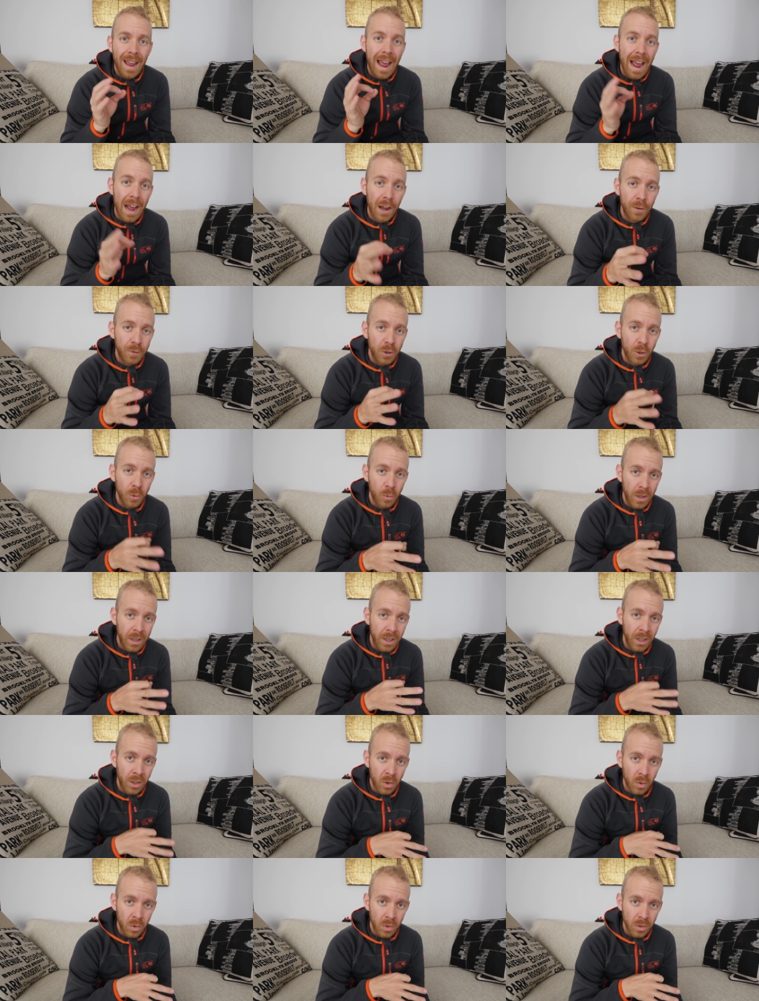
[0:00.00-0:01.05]
after
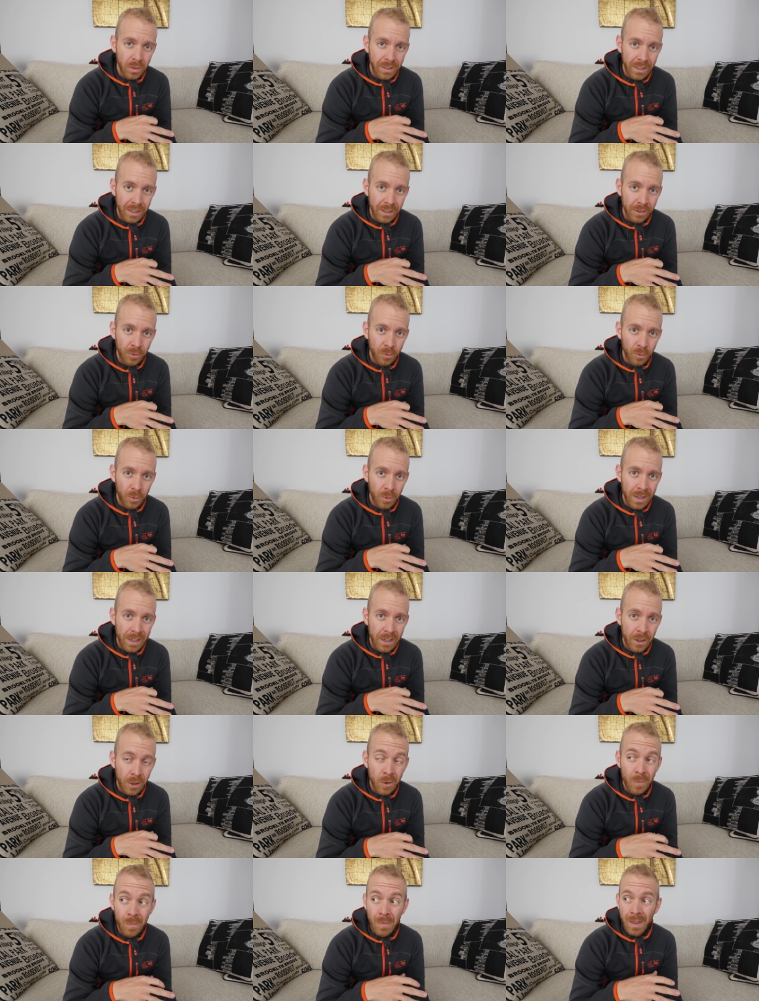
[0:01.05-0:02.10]
winning gold in
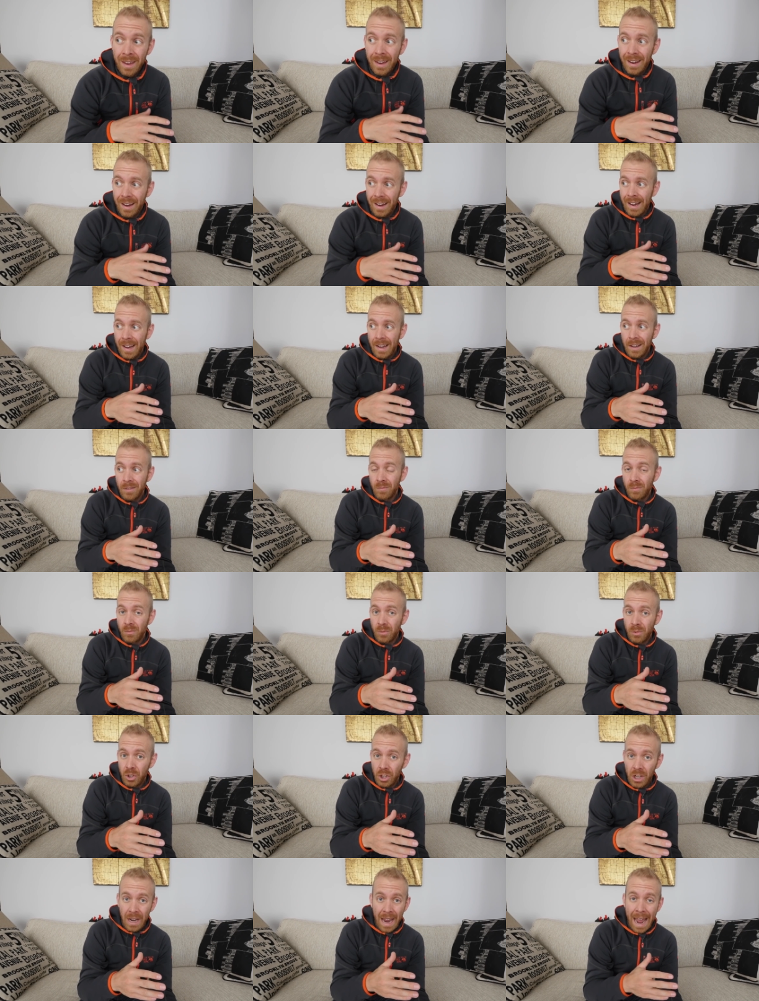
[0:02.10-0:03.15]
Rio, and
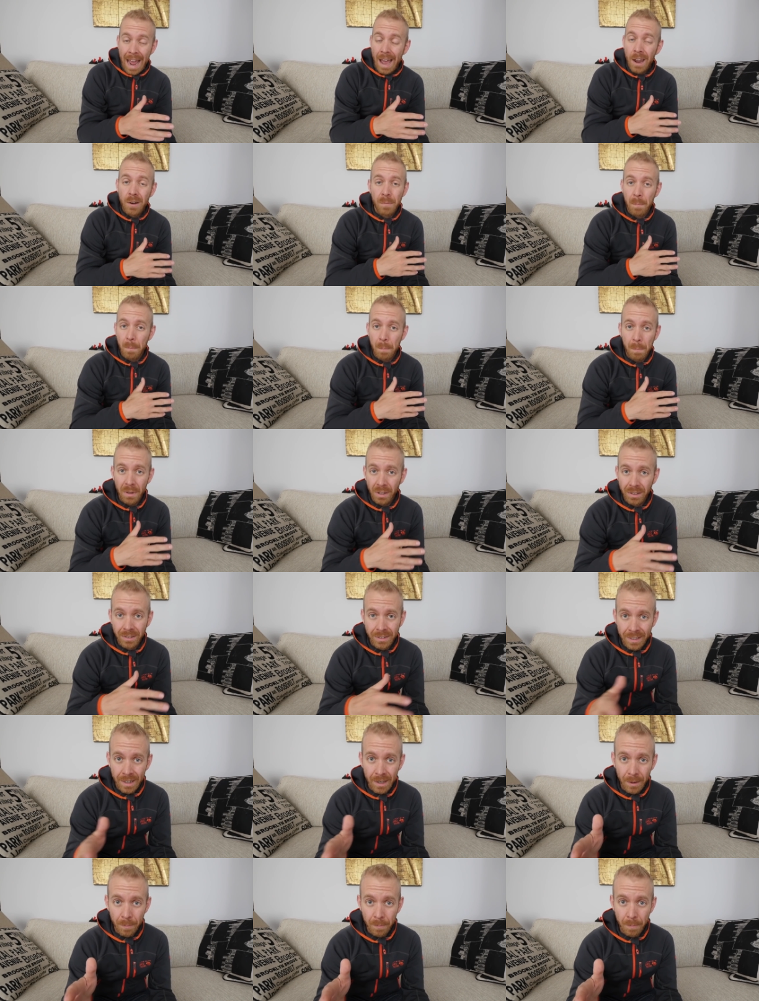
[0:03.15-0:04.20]
she hadn't built
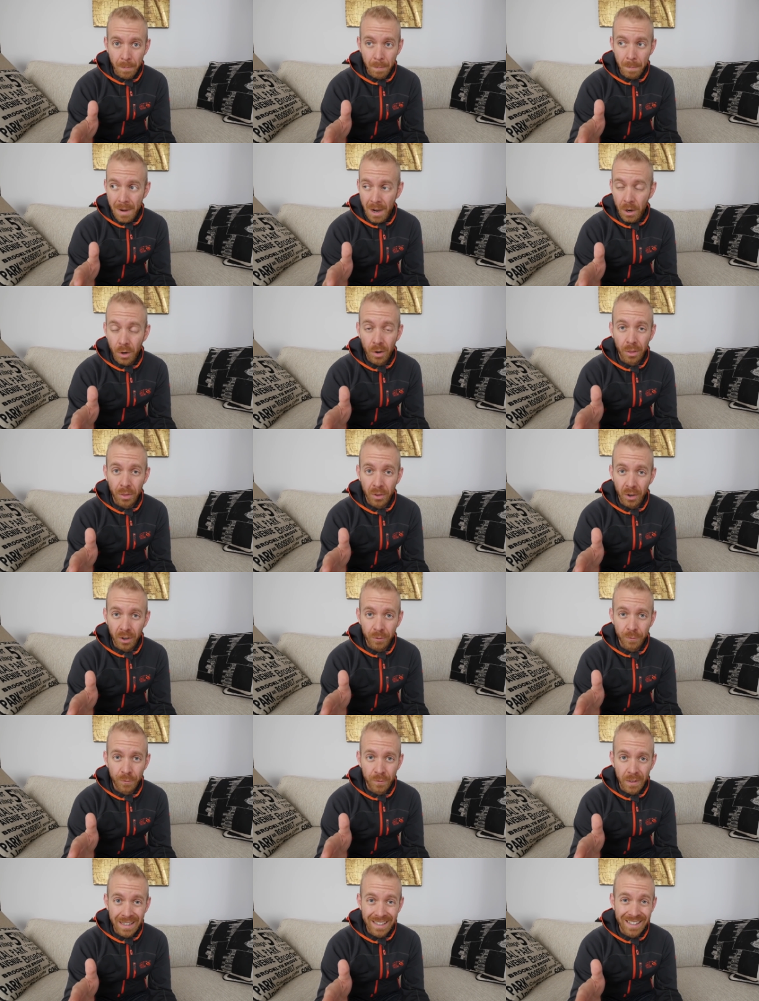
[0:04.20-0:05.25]
up marathon
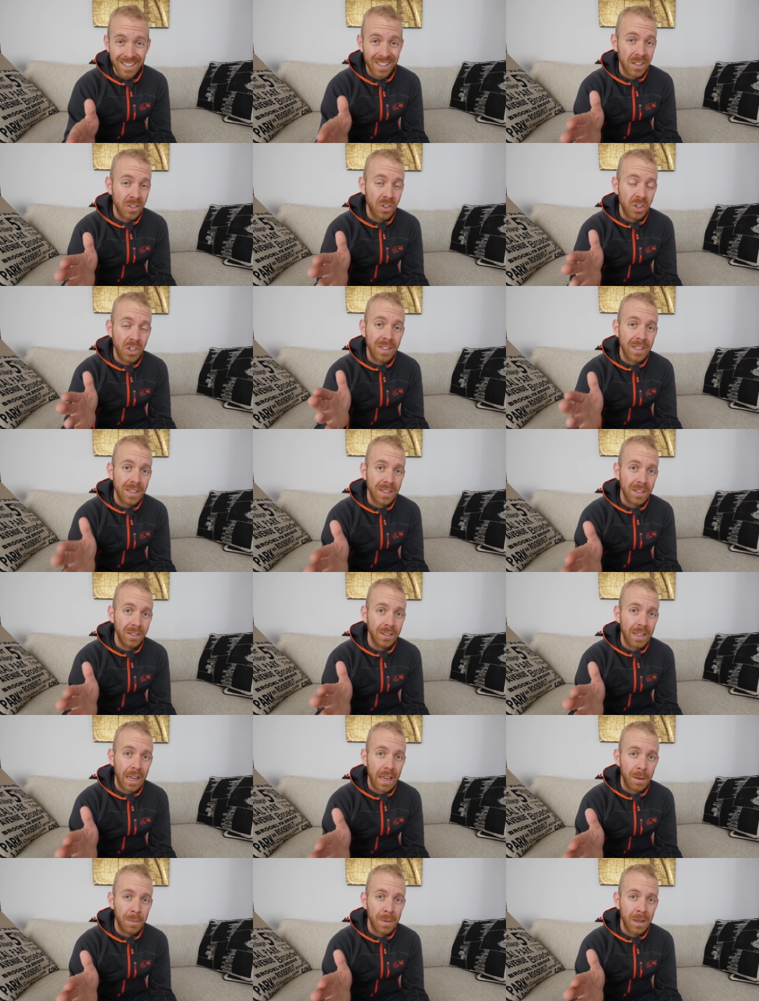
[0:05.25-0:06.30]
fitness, and she still
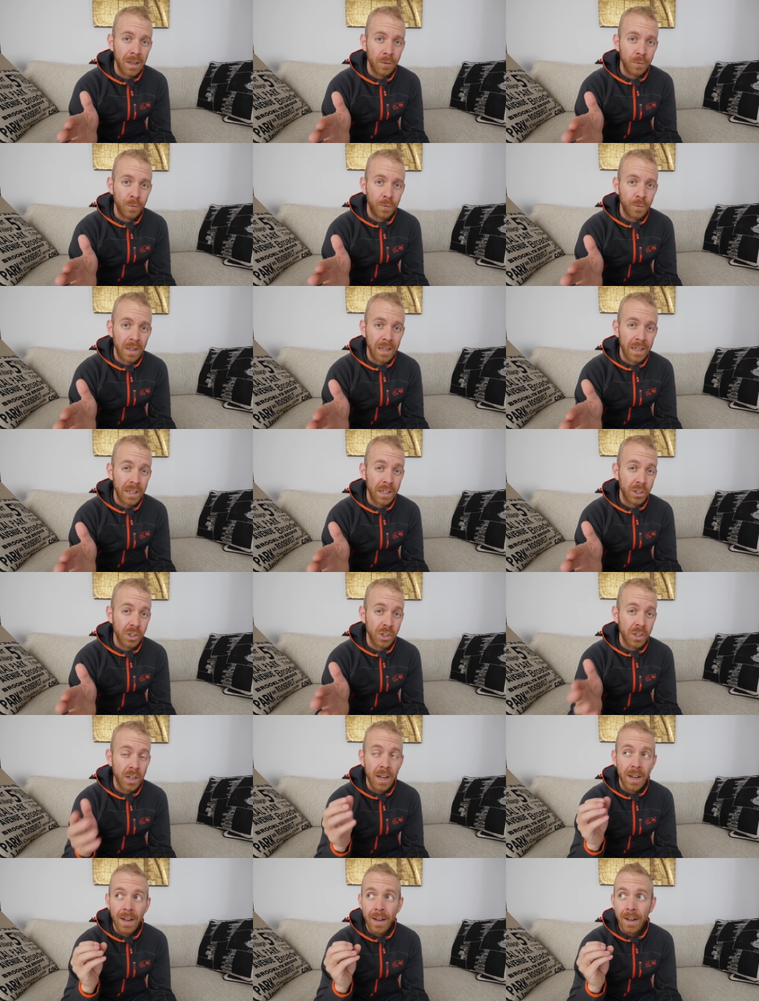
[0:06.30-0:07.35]
came in,
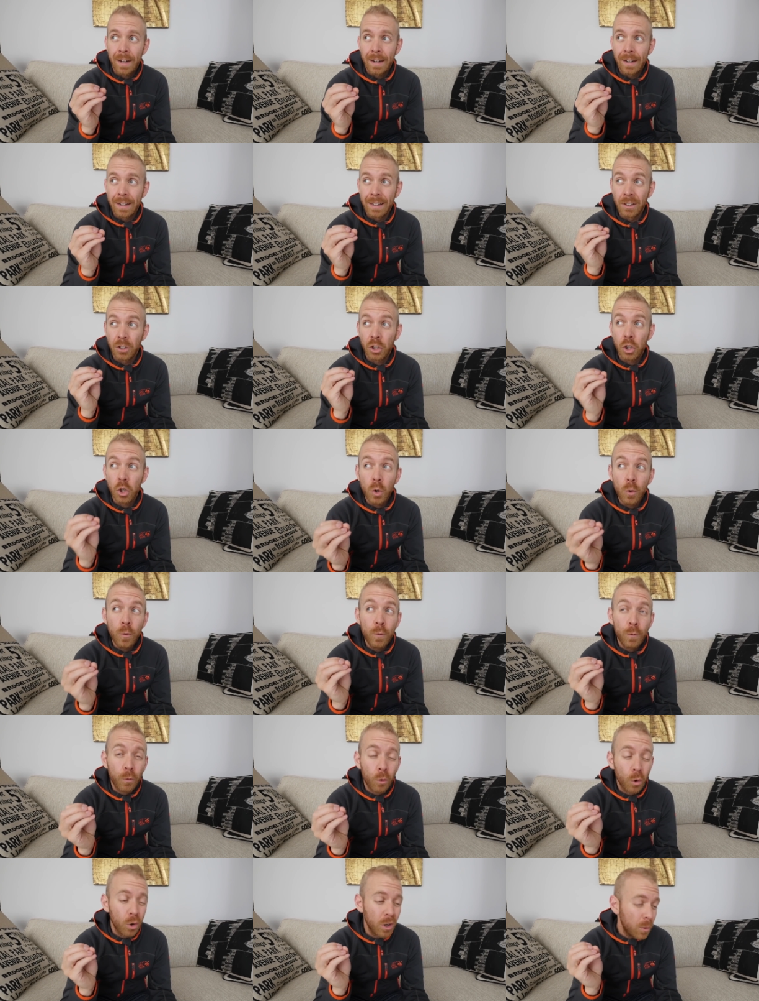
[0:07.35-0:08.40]
finished in two
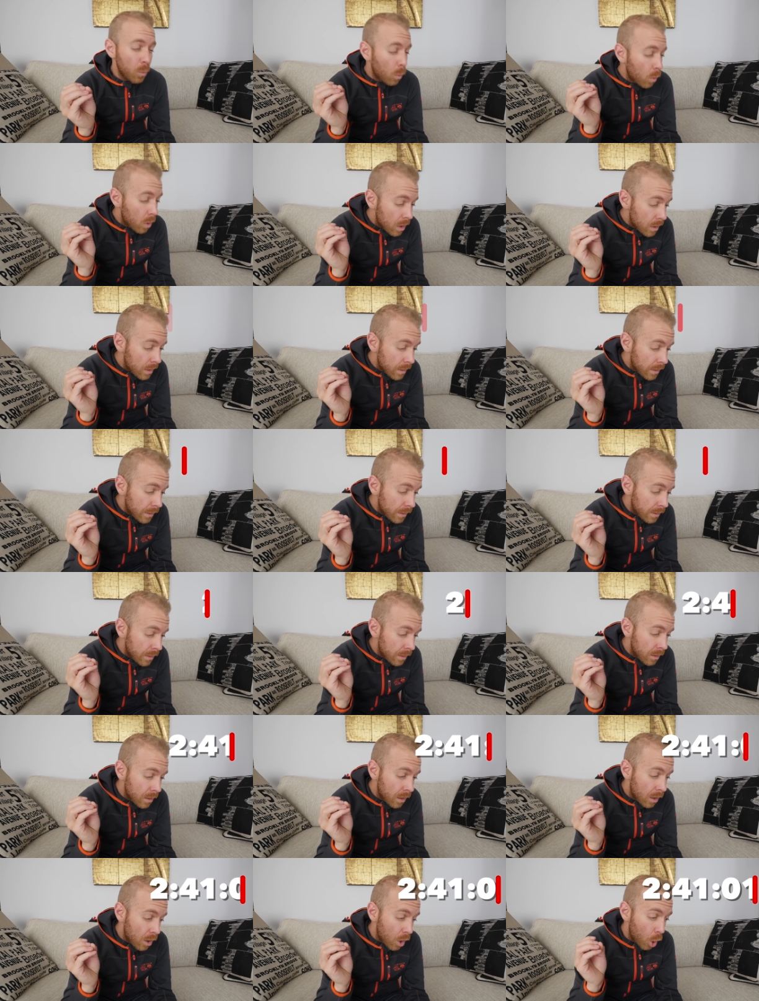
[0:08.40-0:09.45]

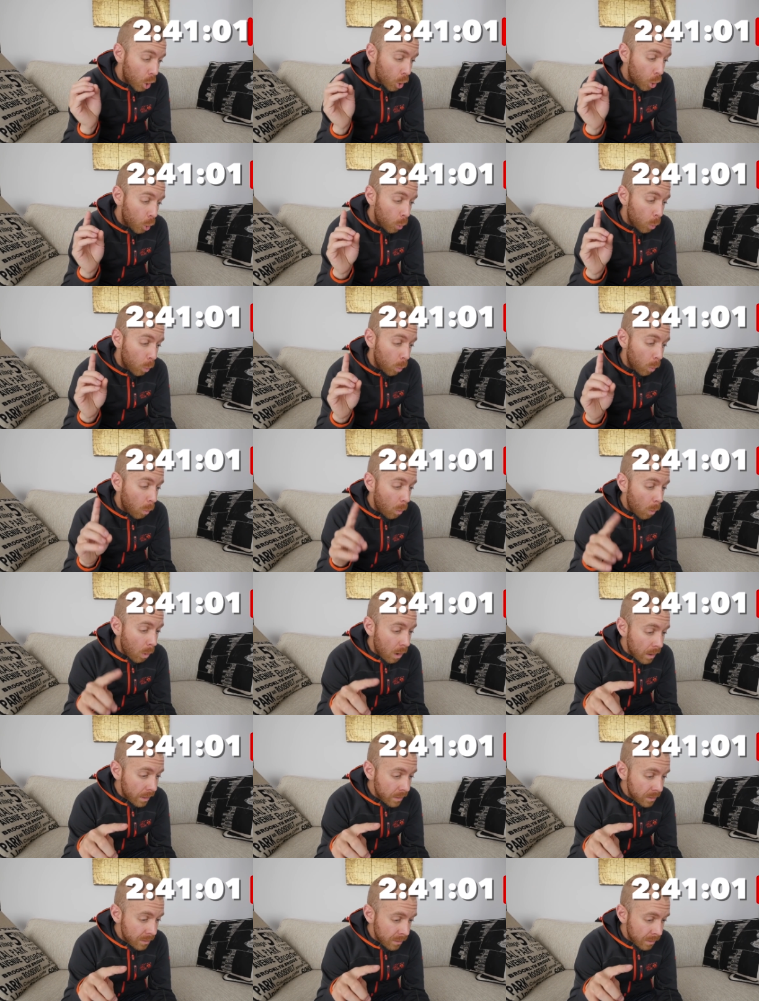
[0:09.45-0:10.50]
forty-one oh
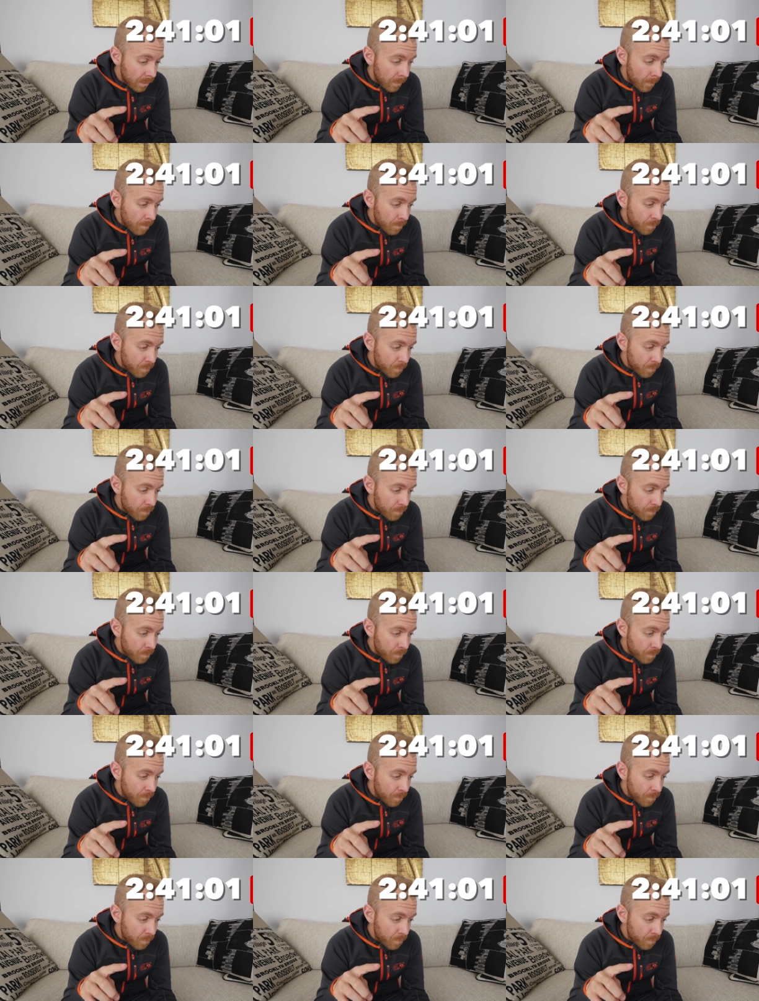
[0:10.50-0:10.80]
one